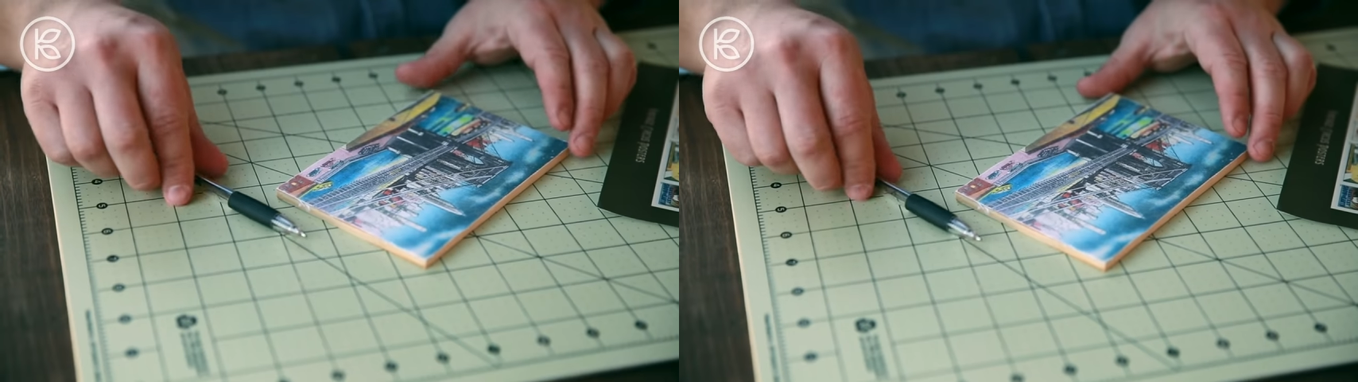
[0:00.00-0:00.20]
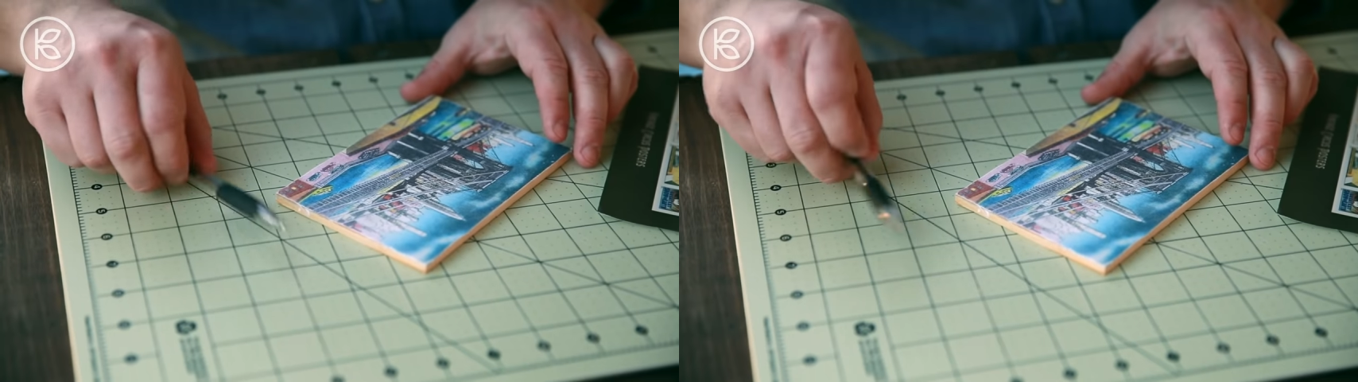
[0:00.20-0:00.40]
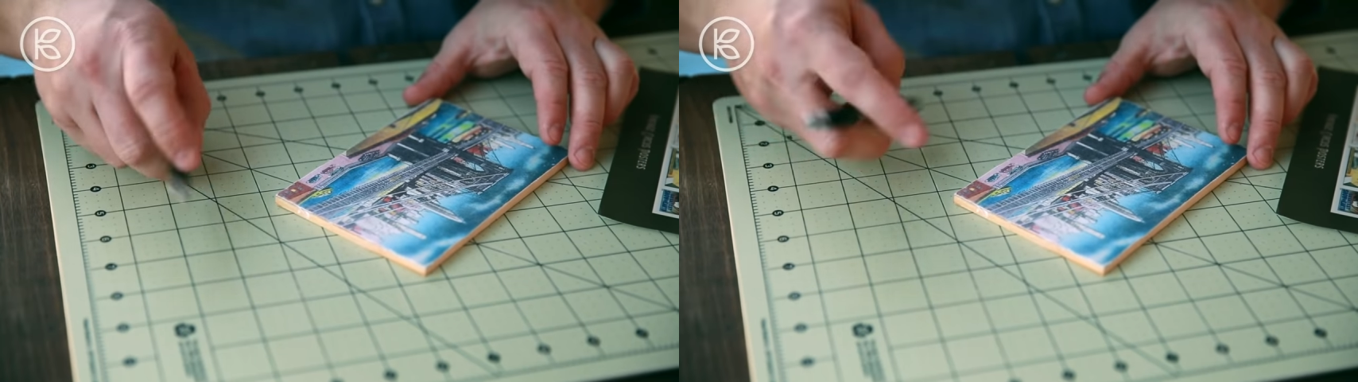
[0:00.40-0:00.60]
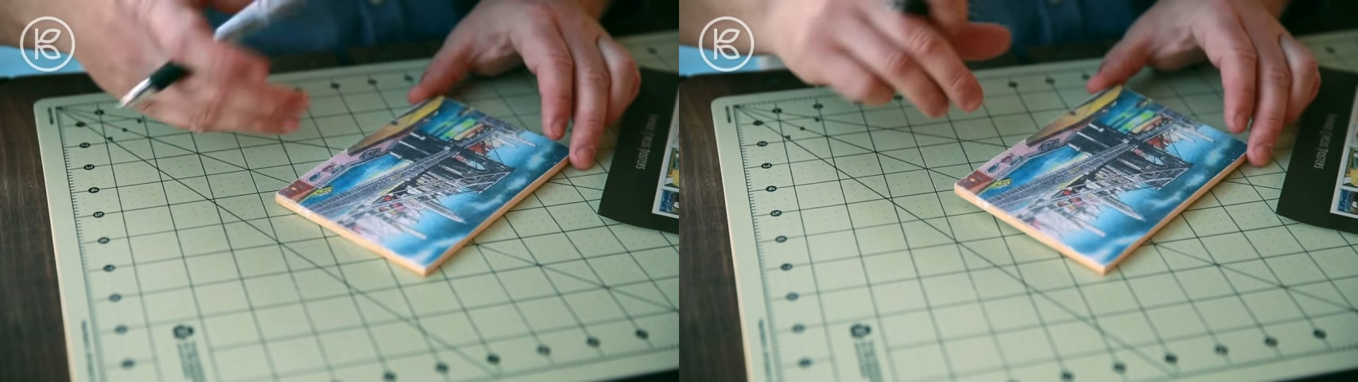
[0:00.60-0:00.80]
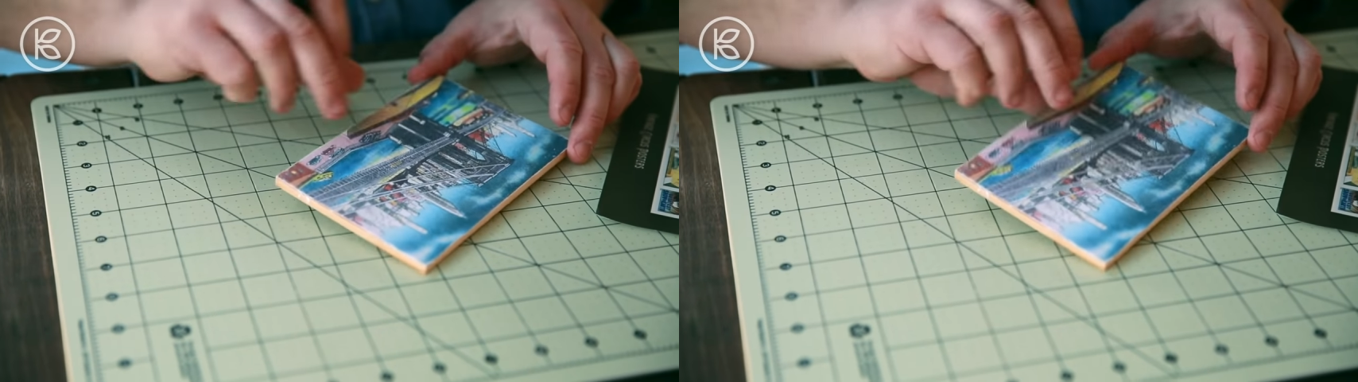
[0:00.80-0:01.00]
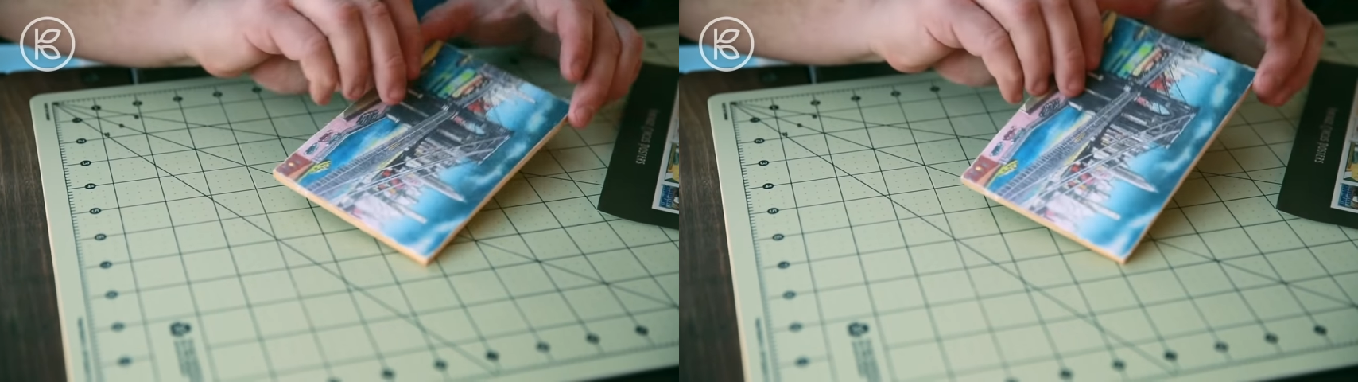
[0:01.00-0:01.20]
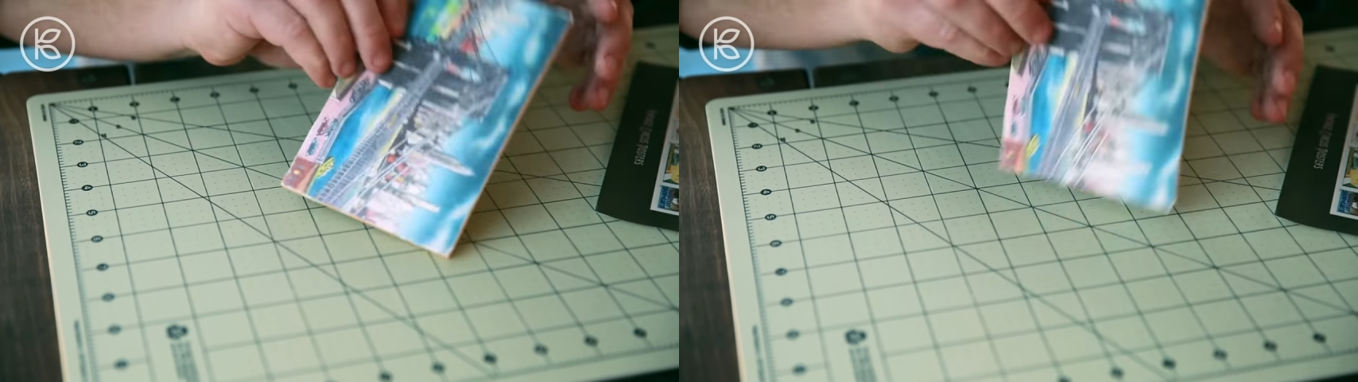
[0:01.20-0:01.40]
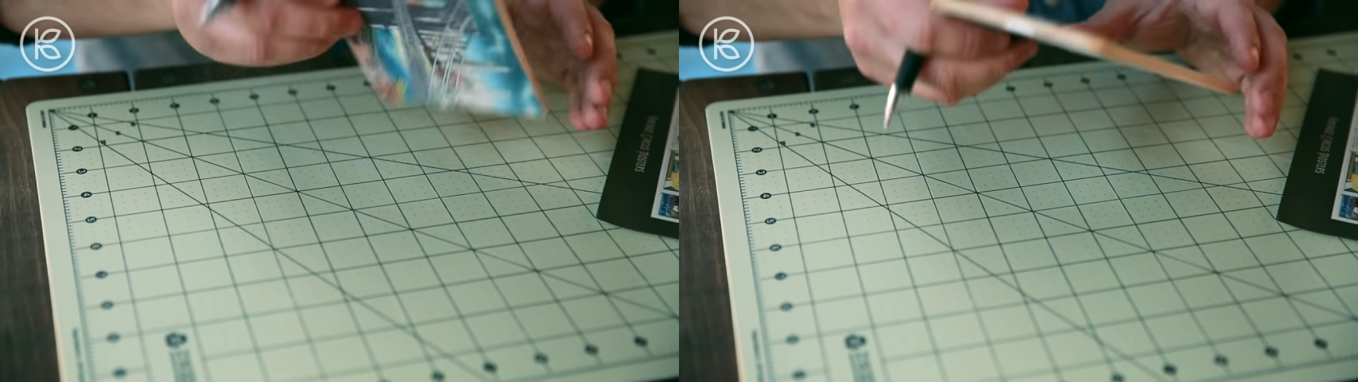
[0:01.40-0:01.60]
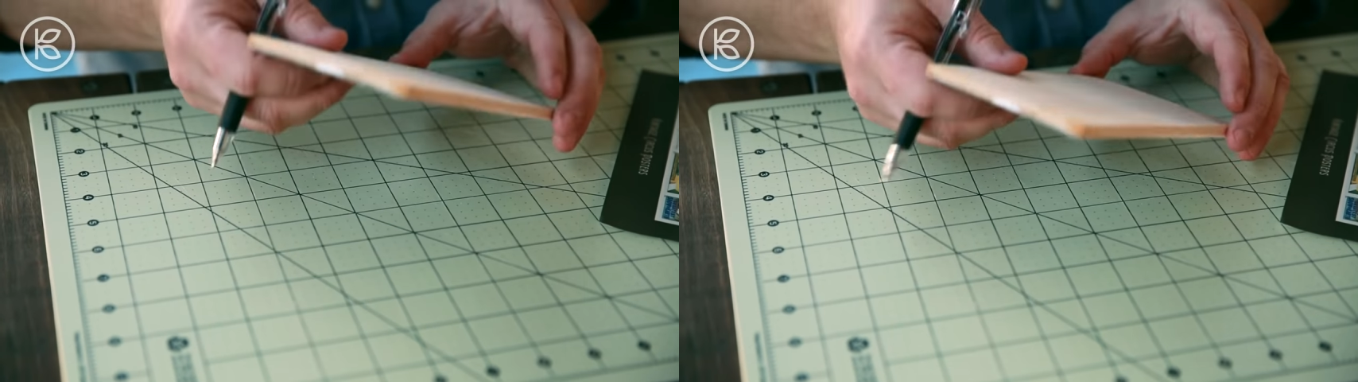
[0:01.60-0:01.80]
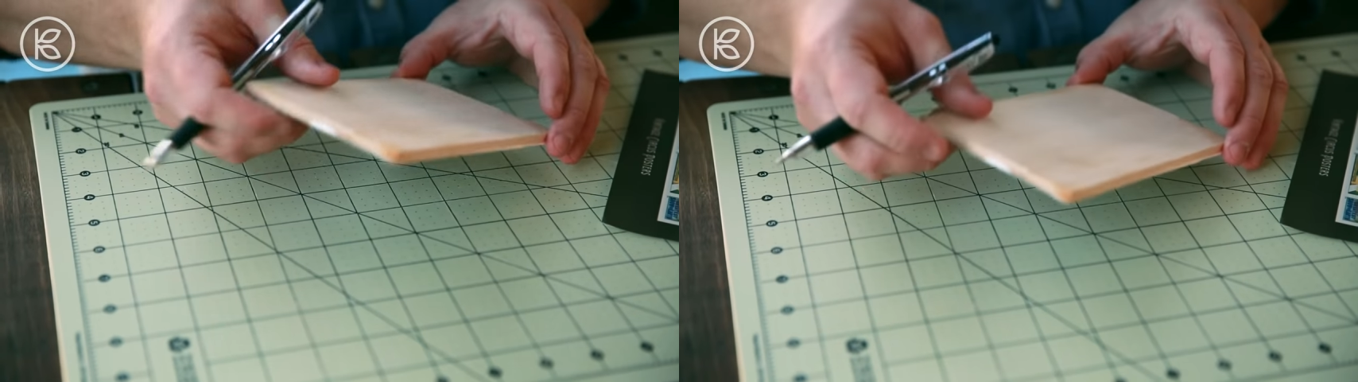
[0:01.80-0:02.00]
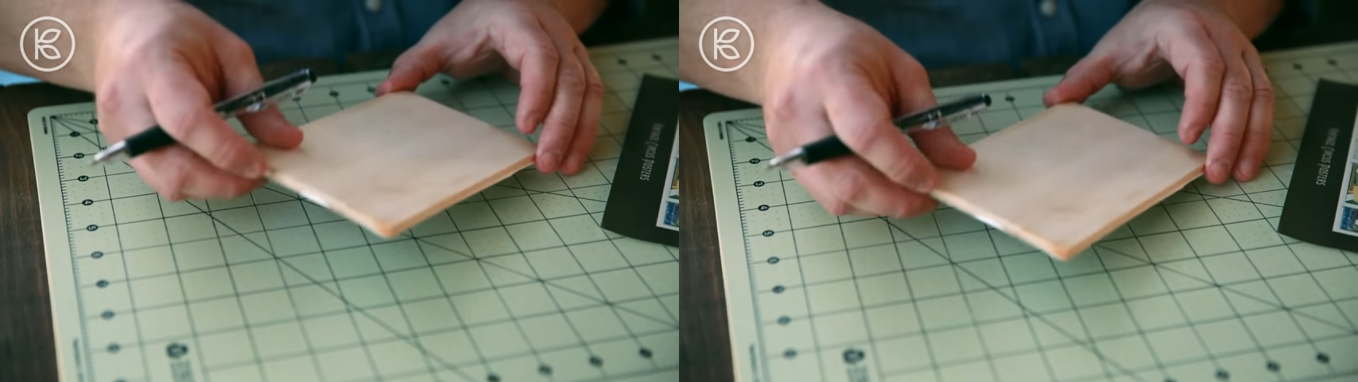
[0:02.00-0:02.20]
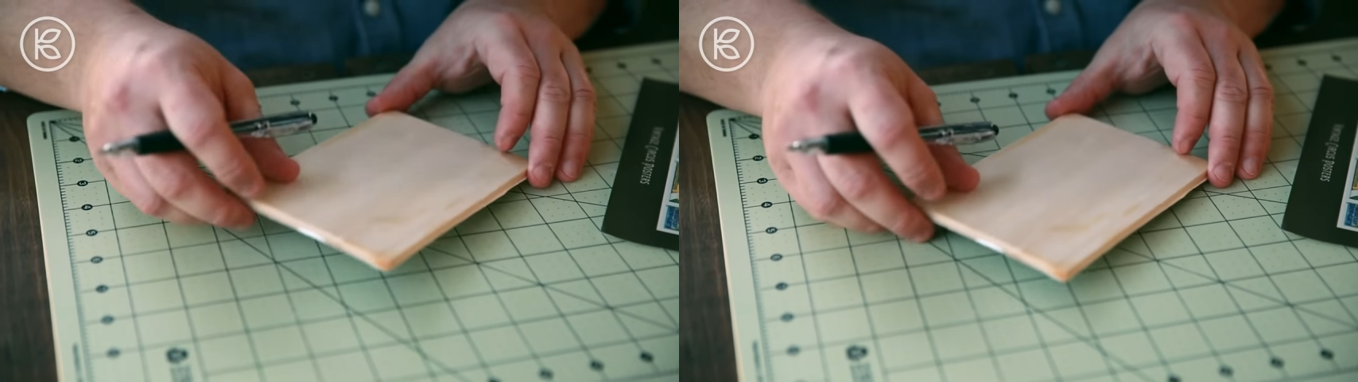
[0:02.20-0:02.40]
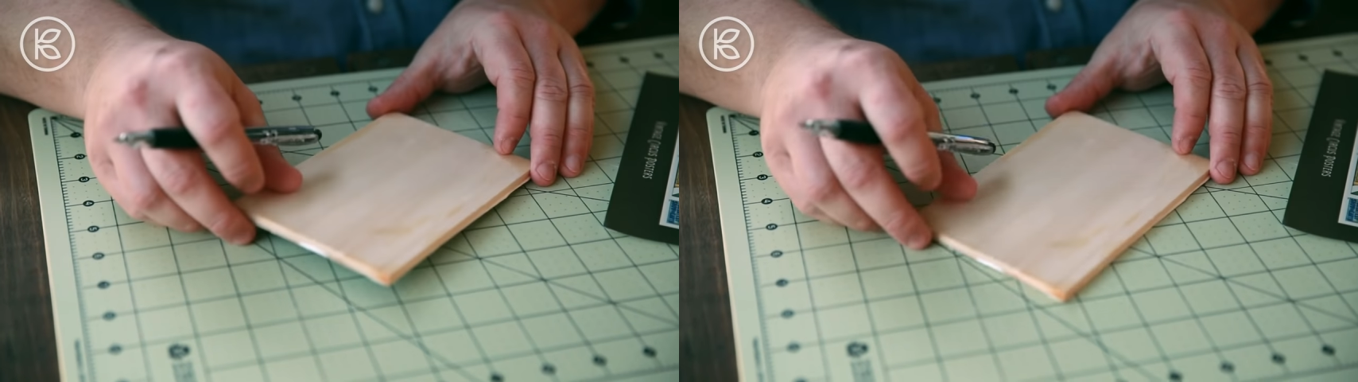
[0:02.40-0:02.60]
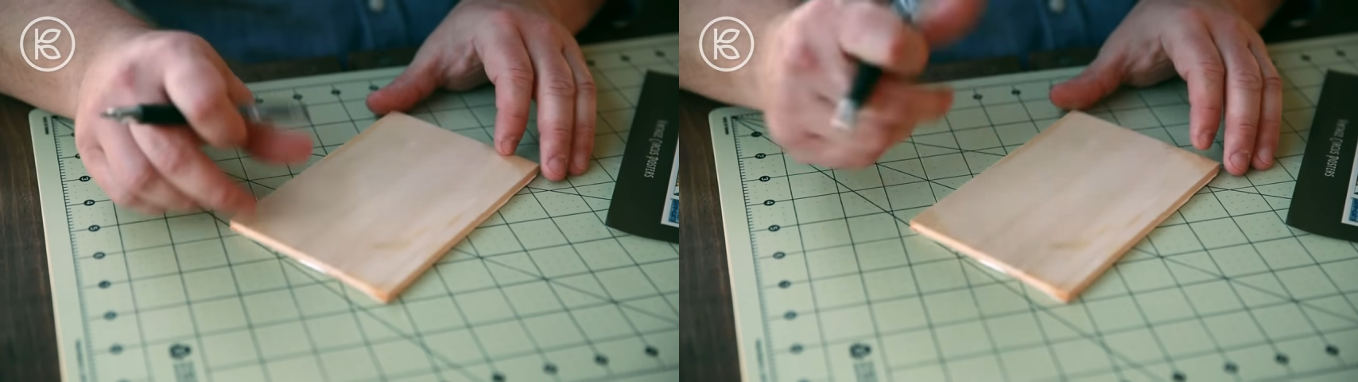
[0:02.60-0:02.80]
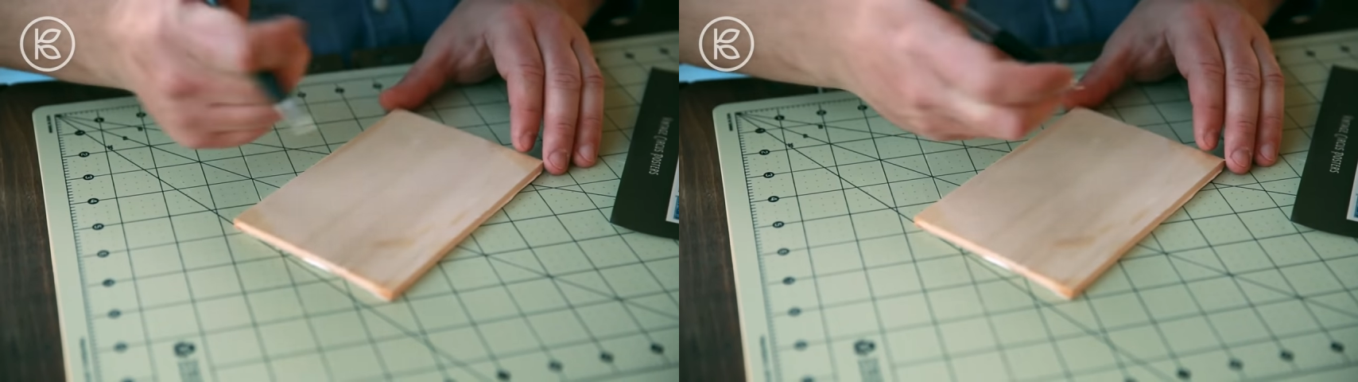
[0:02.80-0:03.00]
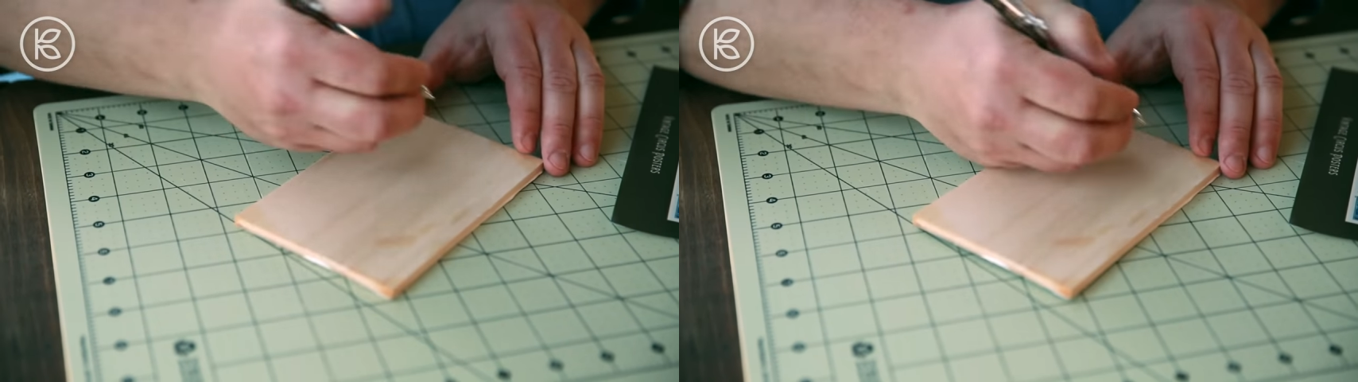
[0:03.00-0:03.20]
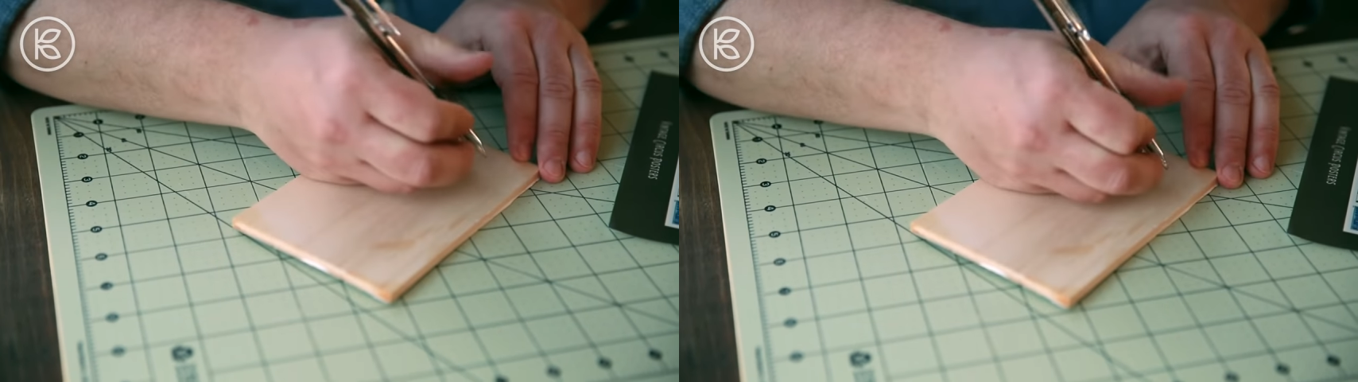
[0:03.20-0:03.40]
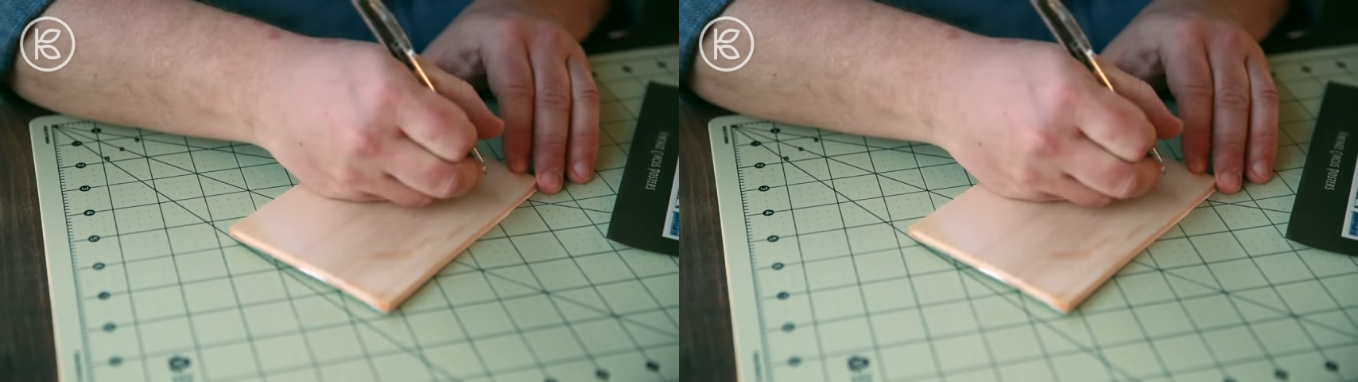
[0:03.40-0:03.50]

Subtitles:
Nobody's mouth can be seen.